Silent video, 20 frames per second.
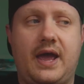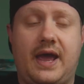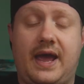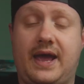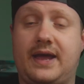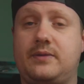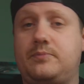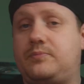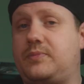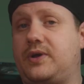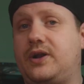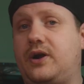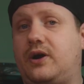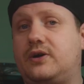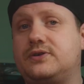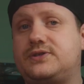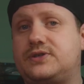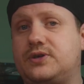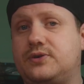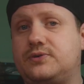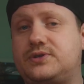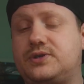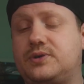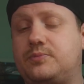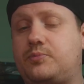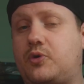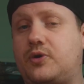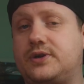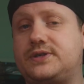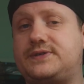and it also
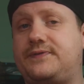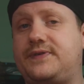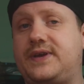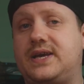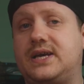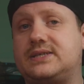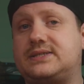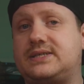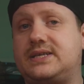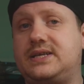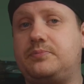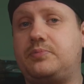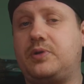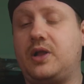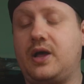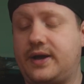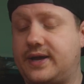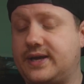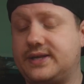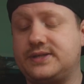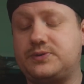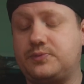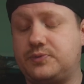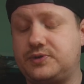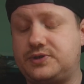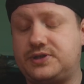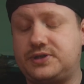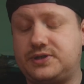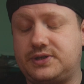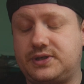supports VST plugins,
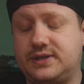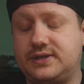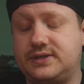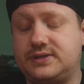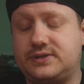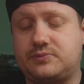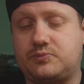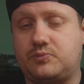which is